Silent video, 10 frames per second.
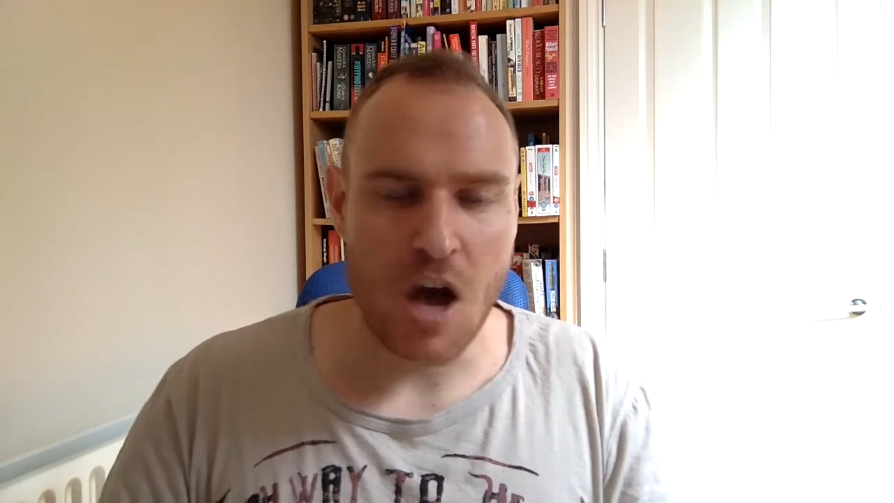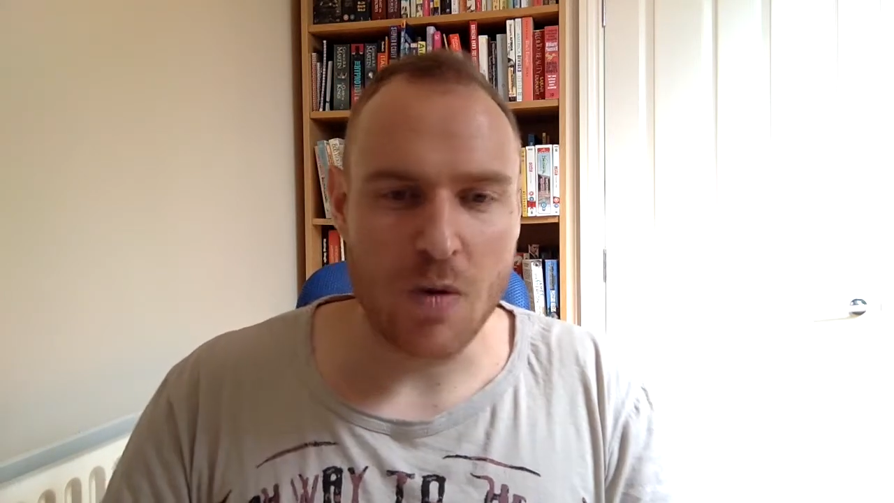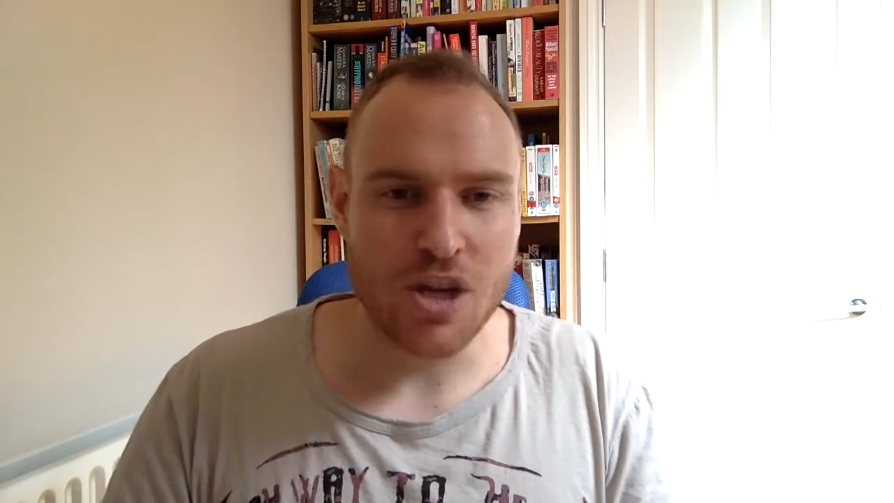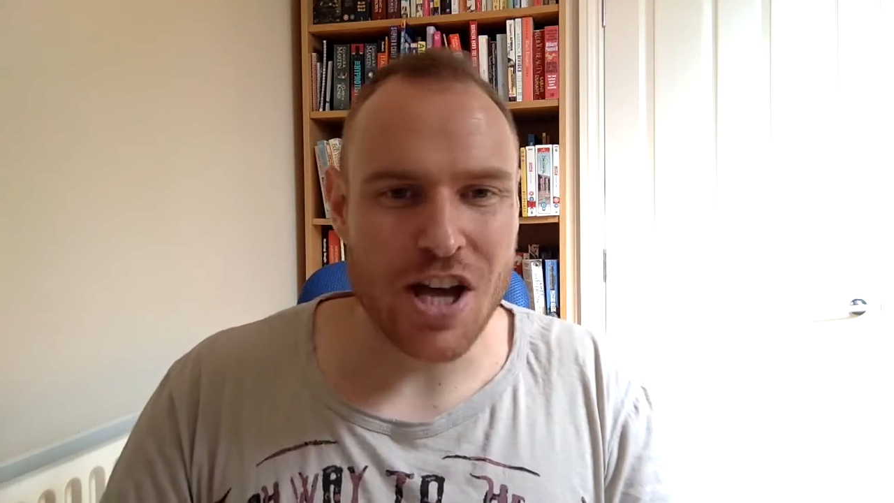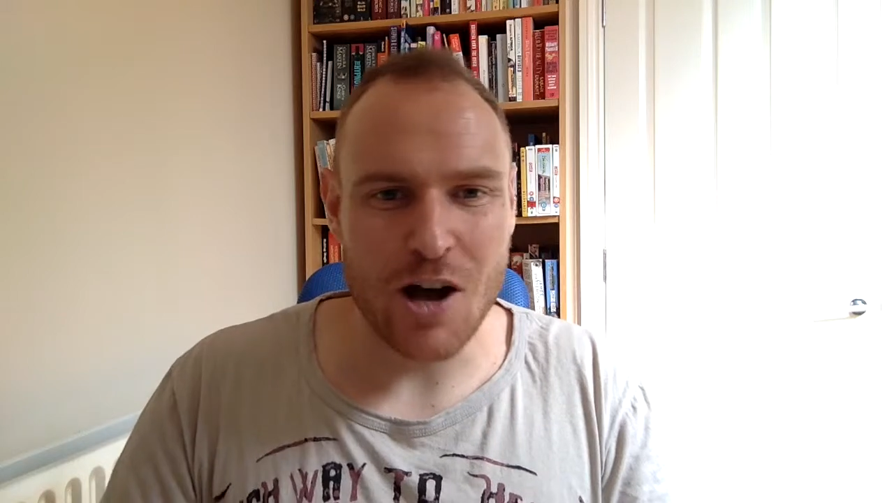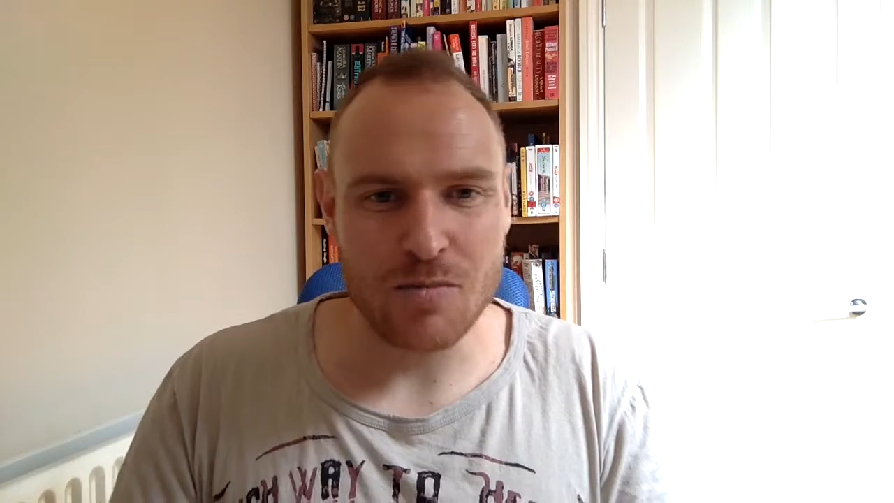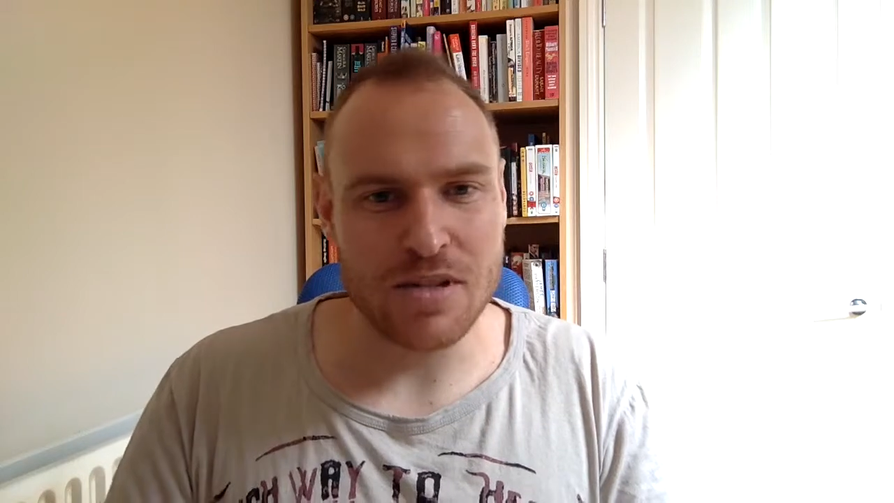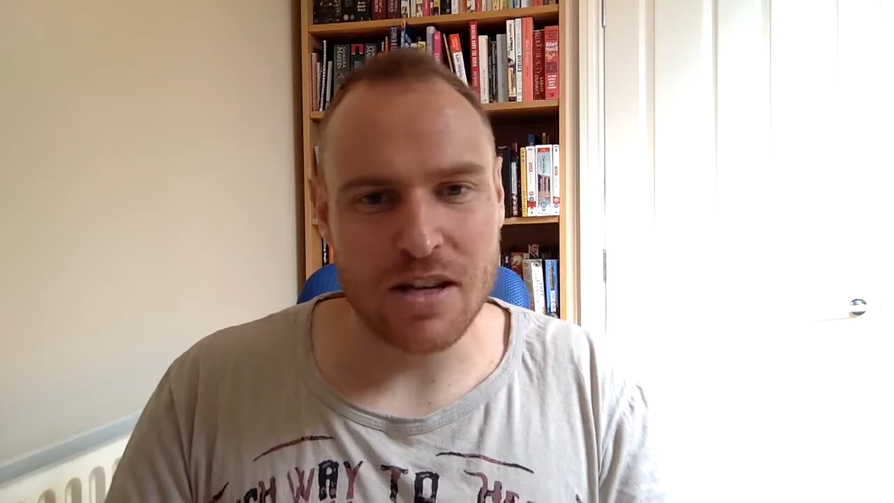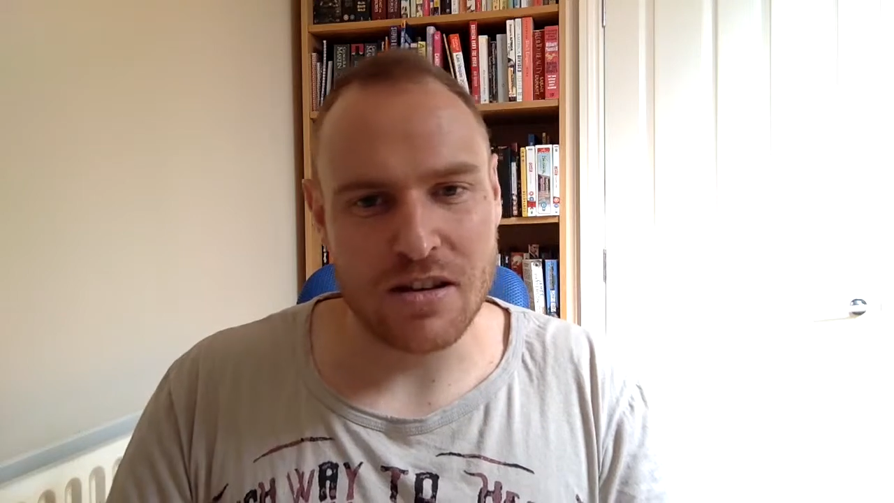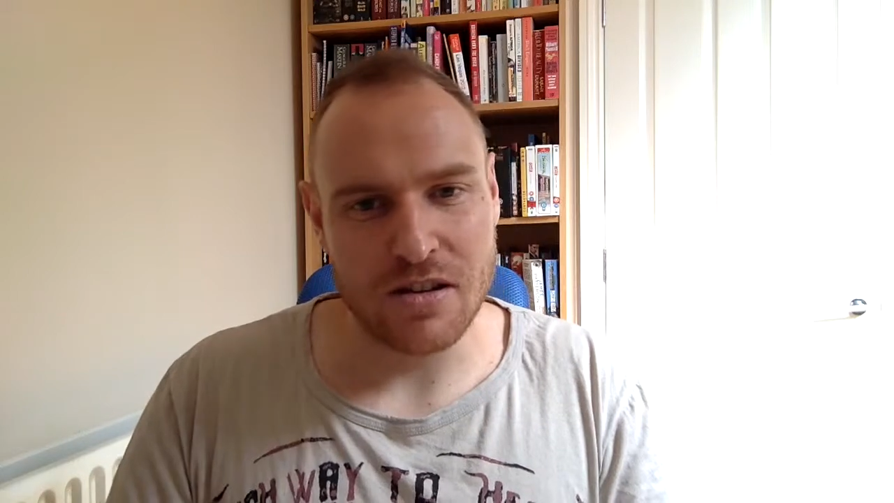which helped
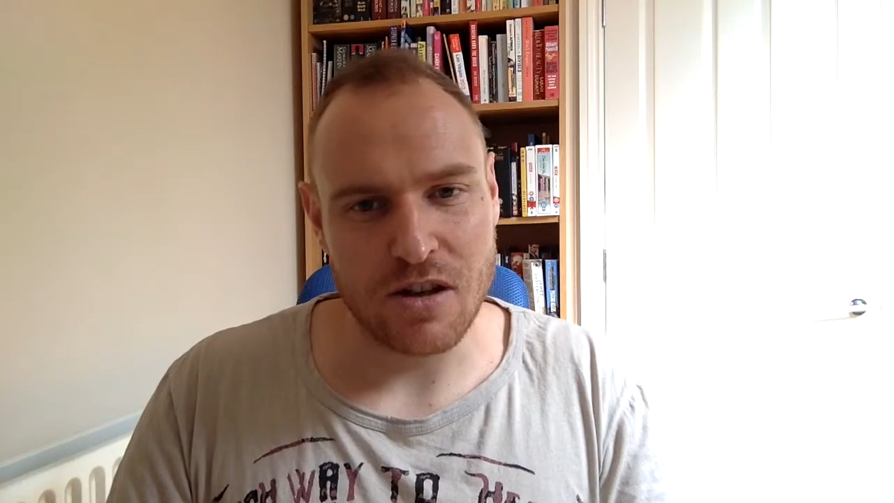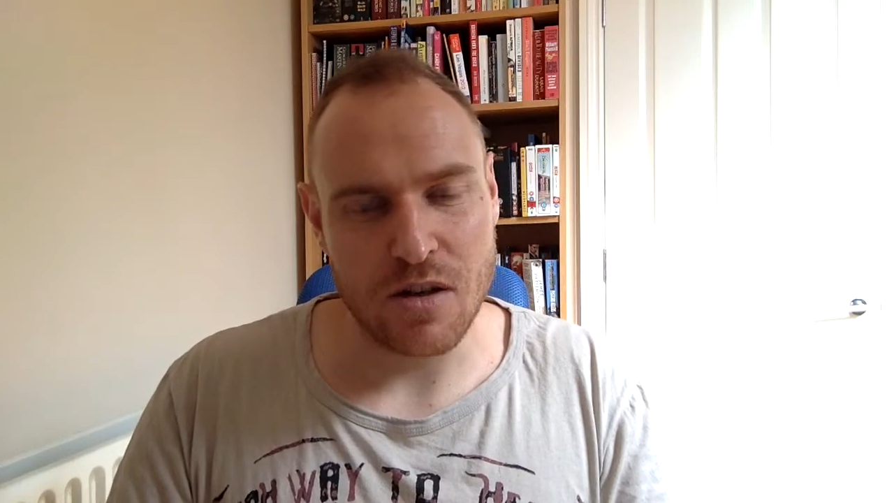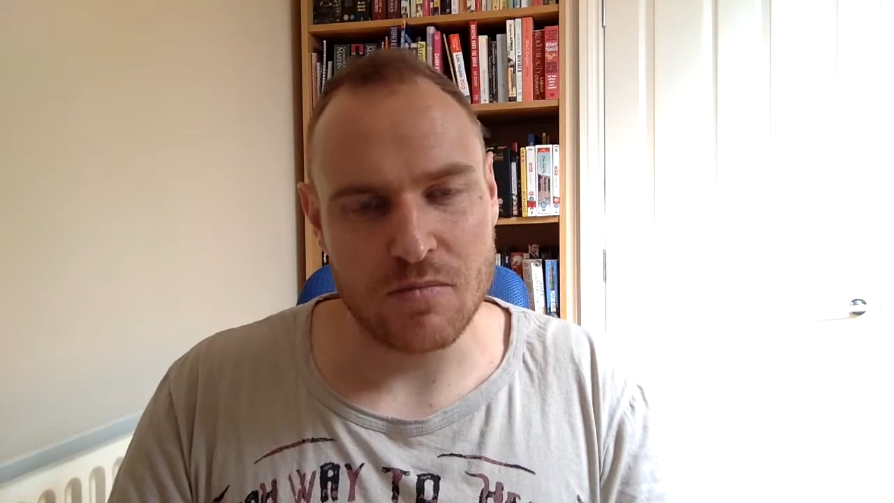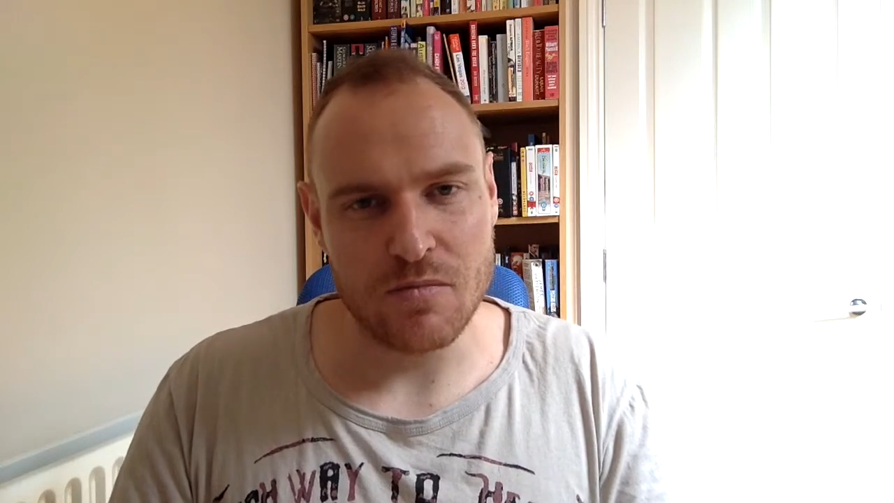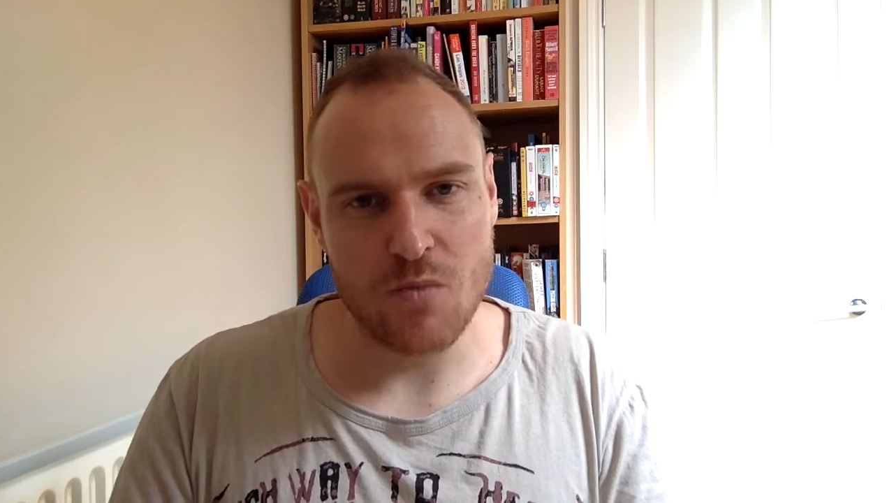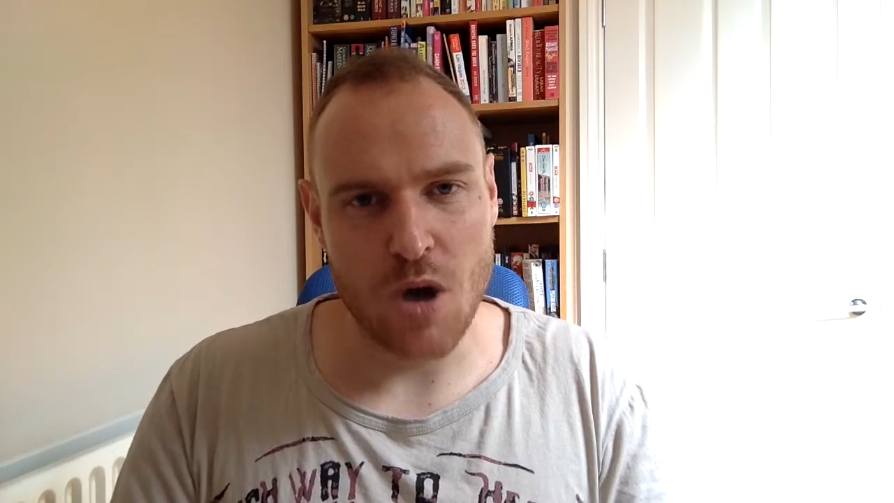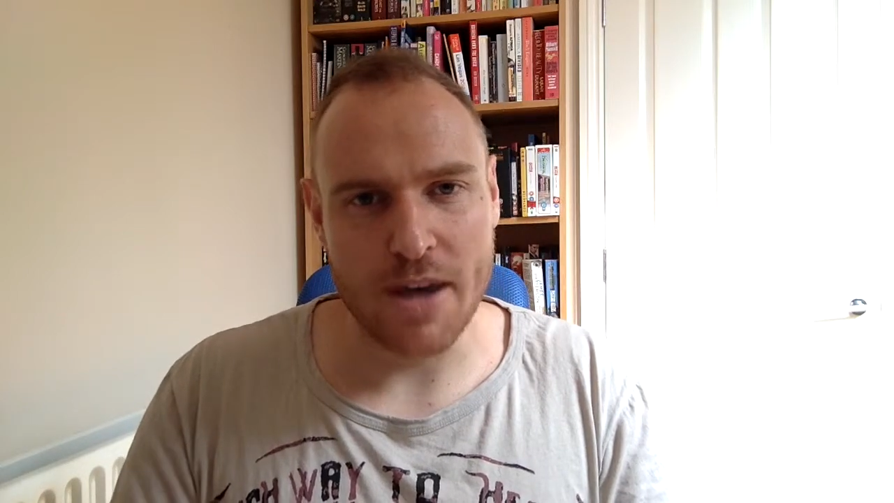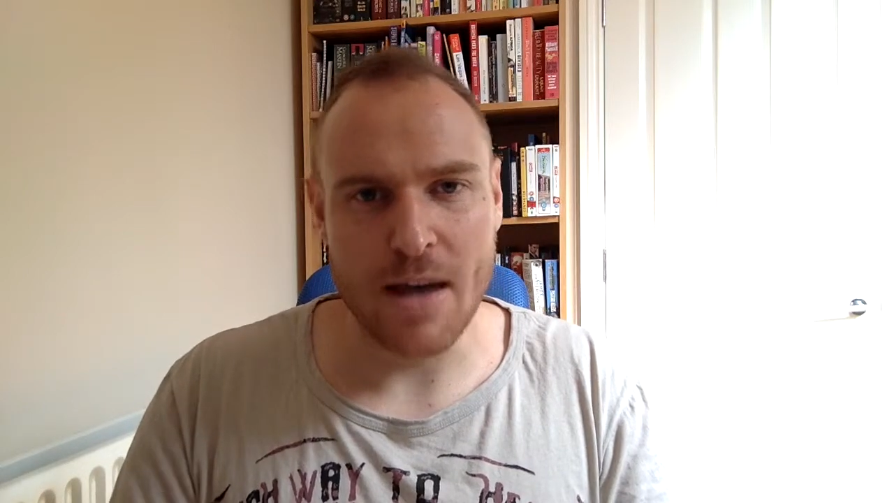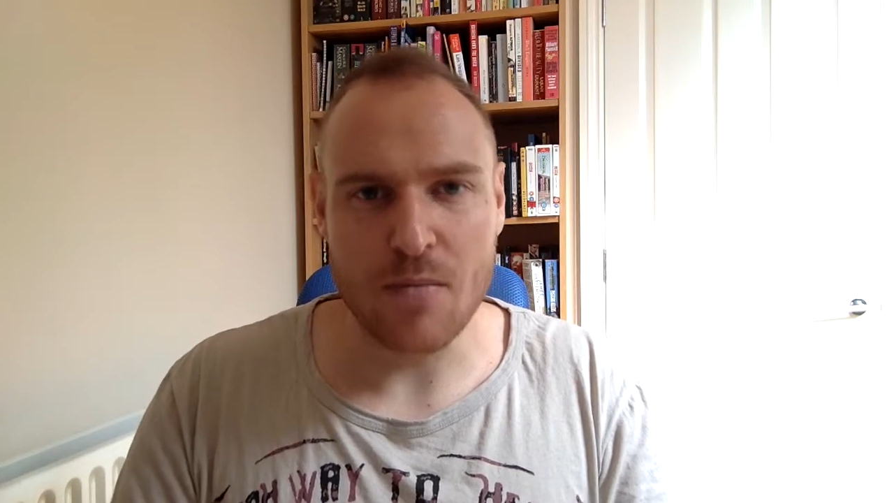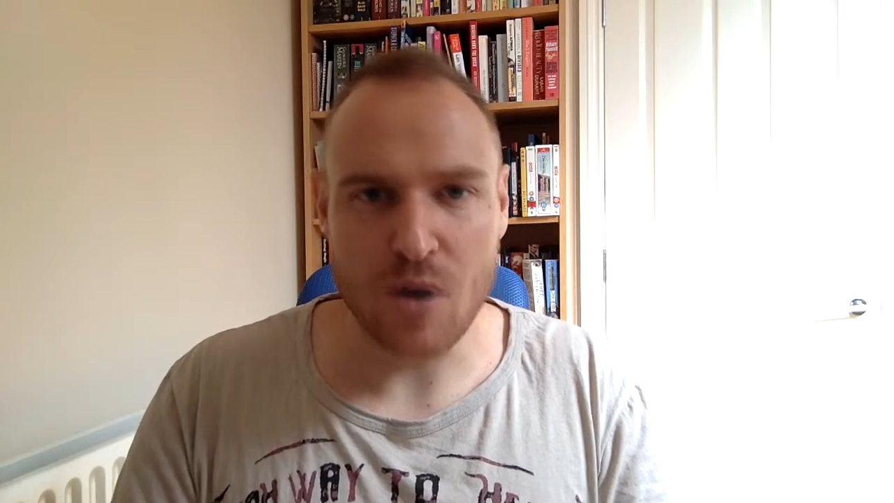in working out